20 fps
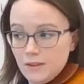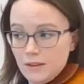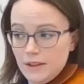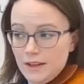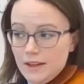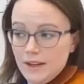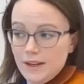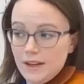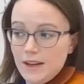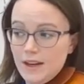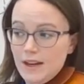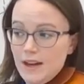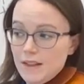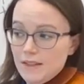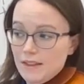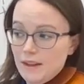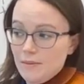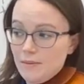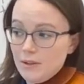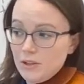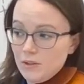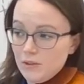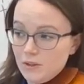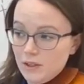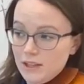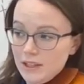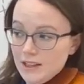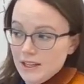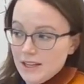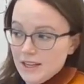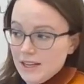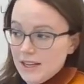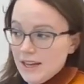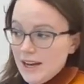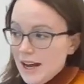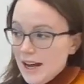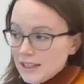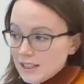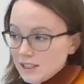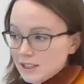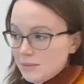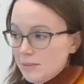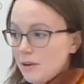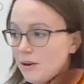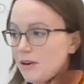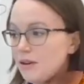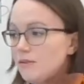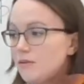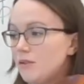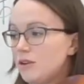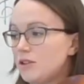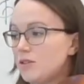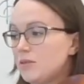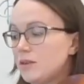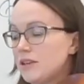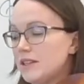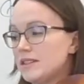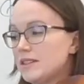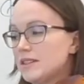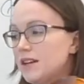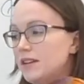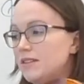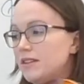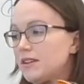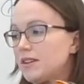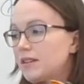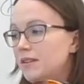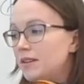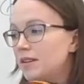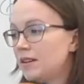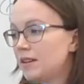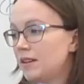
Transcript: Okay. Then when you look at the next part of 127,